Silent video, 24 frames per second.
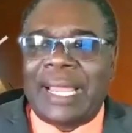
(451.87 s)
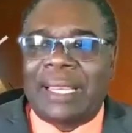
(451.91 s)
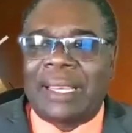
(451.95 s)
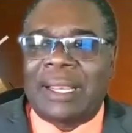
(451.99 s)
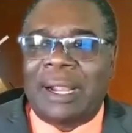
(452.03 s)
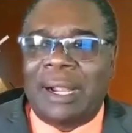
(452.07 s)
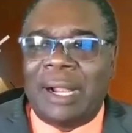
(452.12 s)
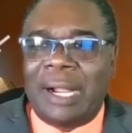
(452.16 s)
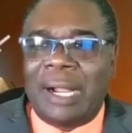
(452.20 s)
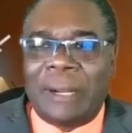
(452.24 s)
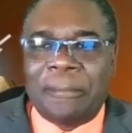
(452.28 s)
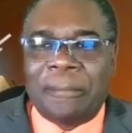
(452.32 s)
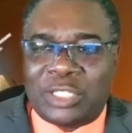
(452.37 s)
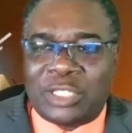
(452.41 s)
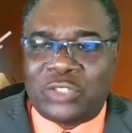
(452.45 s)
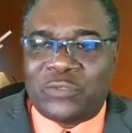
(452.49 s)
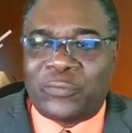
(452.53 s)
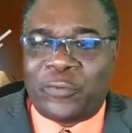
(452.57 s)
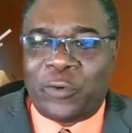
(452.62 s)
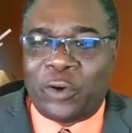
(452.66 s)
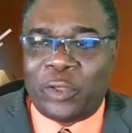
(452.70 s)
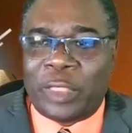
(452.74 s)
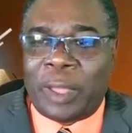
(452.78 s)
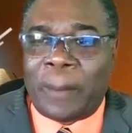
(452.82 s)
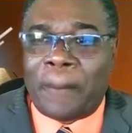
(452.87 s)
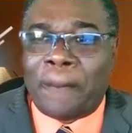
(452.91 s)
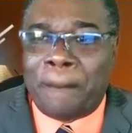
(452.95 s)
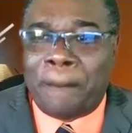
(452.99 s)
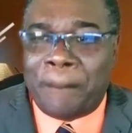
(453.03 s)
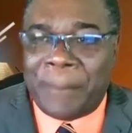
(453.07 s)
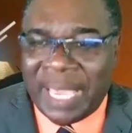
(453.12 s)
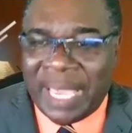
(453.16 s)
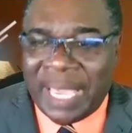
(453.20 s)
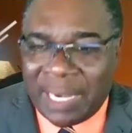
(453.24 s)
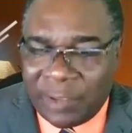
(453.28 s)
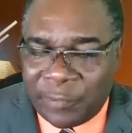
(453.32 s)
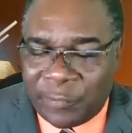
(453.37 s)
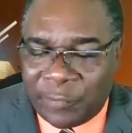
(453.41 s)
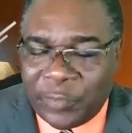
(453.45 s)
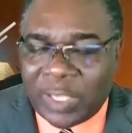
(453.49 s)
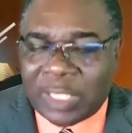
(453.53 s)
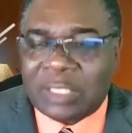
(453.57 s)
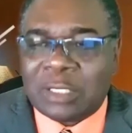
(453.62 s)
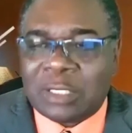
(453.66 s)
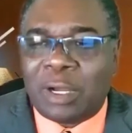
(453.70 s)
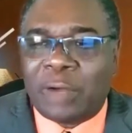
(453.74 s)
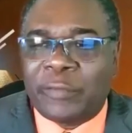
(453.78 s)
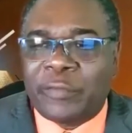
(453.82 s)
that is for the
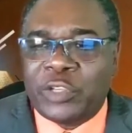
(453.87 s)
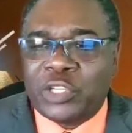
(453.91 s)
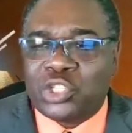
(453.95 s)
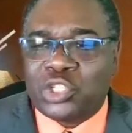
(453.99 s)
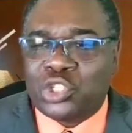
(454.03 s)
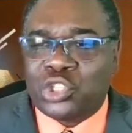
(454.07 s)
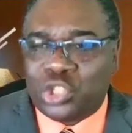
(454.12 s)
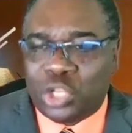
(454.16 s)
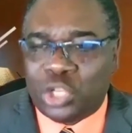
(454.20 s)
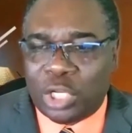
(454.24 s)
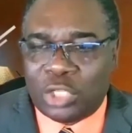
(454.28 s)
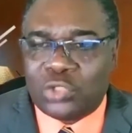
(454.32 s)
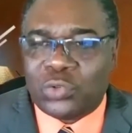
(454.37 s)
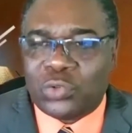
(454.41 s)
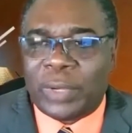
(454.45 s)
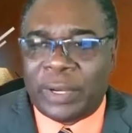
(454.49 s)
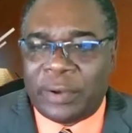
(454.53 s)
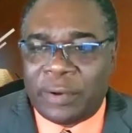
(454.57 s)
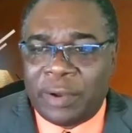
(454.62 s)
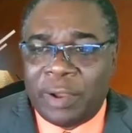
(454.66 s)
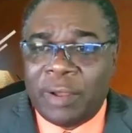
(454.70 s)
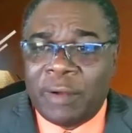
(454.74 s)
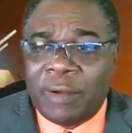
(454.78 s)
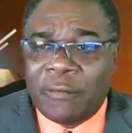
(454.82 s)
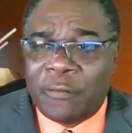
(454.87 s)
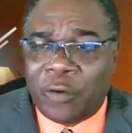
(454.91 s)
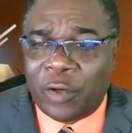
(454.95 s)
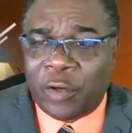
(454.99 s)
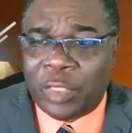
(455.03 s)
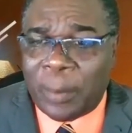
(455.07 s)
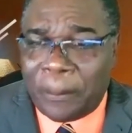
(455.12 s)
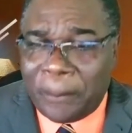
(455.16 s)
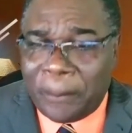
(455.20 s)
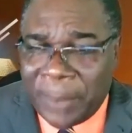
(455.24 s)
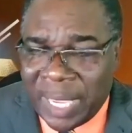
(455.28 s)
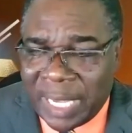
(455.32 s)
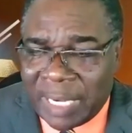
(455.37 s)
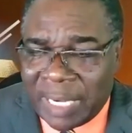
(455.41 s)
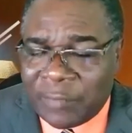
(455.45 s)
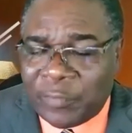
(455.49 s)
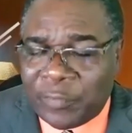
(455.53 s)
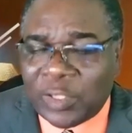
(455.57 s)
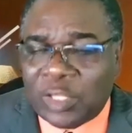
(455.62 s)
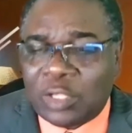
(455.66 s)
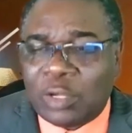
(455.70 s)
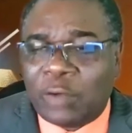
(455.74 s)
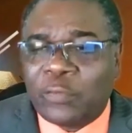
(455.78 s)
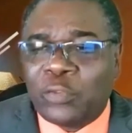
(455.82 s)
benefit of his children, for the
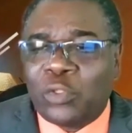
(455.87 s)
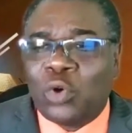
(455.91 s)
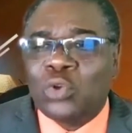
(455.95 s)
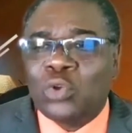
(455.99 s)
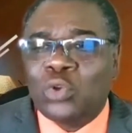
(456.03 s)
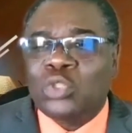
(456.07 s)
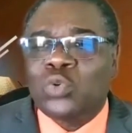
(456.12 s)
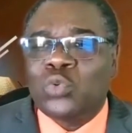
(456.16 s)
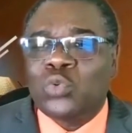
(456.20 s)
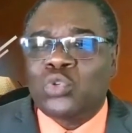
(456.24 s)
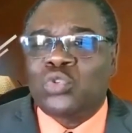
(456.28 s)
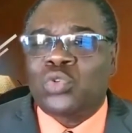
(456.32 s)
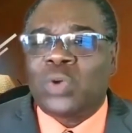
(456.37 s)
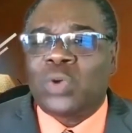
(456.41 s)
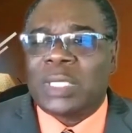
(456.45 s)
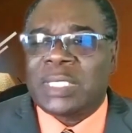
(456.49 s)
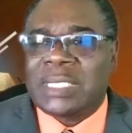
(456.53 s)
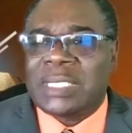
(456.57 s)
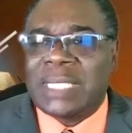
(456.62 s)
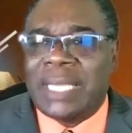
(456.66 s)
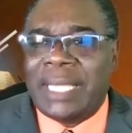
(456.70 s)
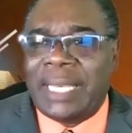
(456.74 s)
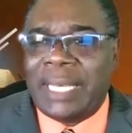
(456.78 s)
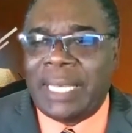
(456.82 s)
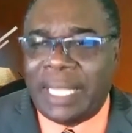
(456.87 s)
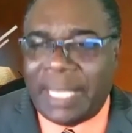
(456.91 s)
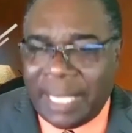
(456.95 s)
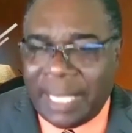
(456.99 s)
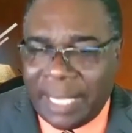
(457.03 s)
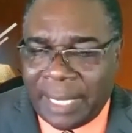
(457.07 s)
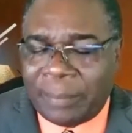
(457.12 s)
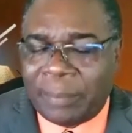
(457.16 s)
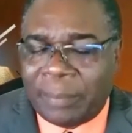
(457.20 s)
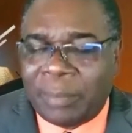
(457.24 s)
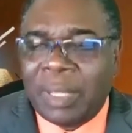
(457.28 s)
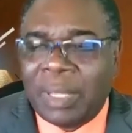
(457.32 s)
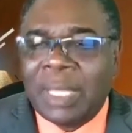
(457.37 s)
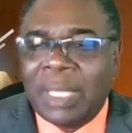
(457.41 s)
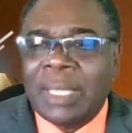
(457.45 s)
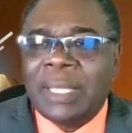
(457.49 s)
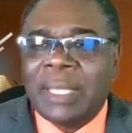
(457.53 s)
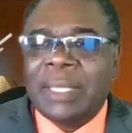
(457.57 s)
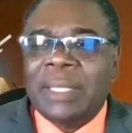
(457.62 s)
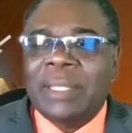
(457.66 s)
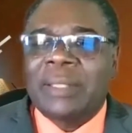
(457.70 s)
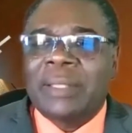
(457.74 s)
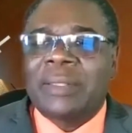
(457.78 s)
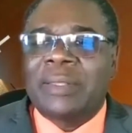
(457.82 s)
benefit of those who trust in
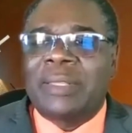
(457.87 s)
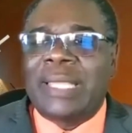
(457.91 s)
him,